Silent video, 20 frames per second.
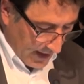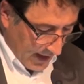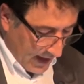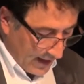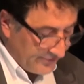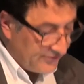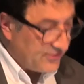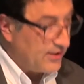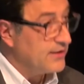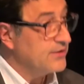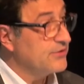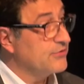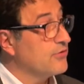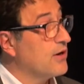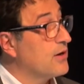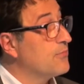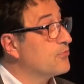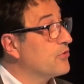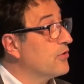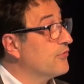assigned to
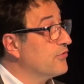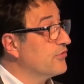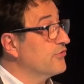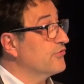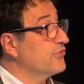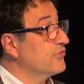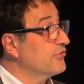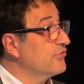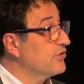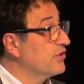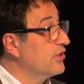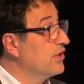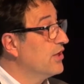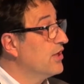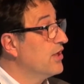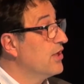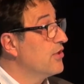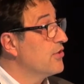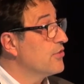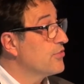our professors,
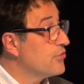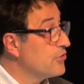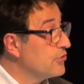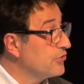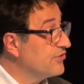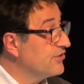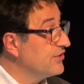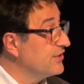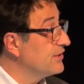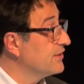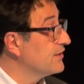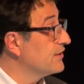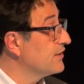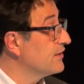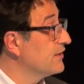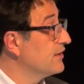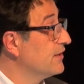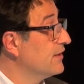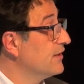13